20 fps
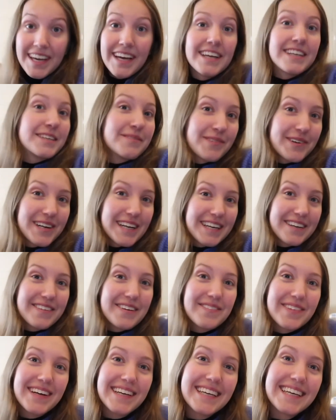Good morning
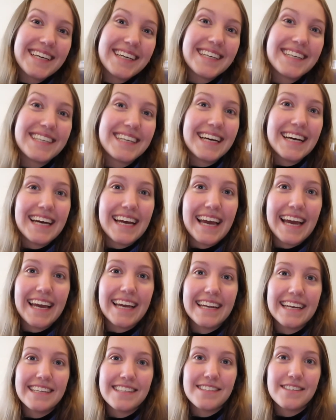everybody! It
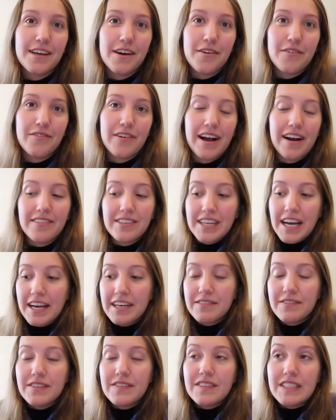is around
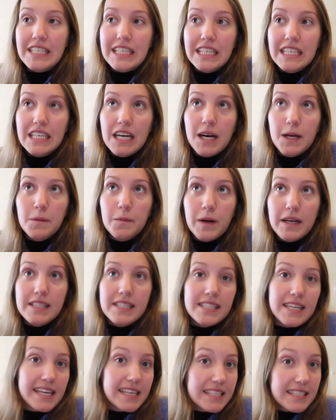9:15 on
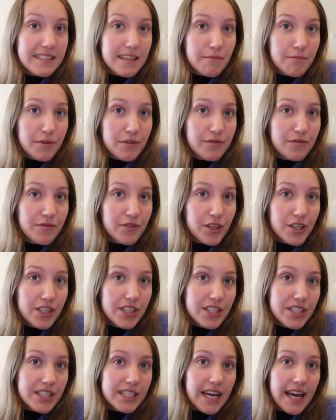Wednesday, December 1st,